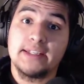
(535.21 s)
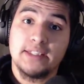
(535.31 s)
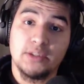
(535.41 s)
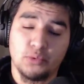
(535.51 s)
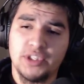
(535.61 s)

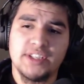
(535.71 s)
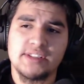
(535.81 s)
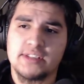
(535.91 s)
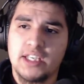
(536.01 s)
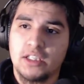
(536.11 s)
It really
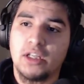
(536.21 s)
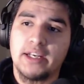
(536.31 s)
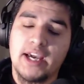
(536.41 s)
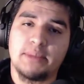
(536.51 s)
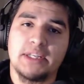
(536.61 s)
doesn't take a
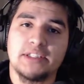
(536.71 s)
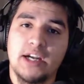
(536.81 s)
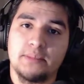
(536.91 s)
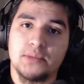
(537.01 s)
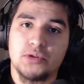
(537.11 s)
lot out of my
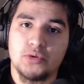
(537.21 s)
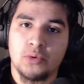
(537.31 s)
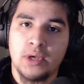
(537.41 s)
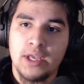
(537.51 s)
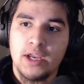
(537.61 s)
time
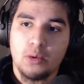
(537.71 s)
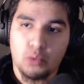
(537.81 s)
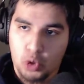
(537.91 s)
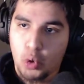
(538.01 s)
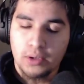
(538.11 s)
to
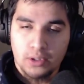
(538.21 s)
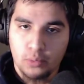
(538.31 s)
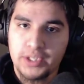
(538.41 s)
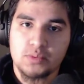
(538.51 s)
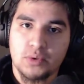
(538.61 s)
record a
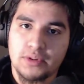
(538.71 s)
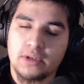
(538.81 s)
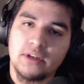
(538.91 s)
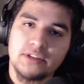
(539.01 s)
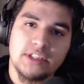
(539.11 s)
week's worth of
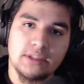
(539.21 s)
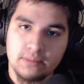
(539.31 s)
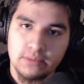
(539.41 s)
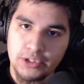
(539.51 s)
content,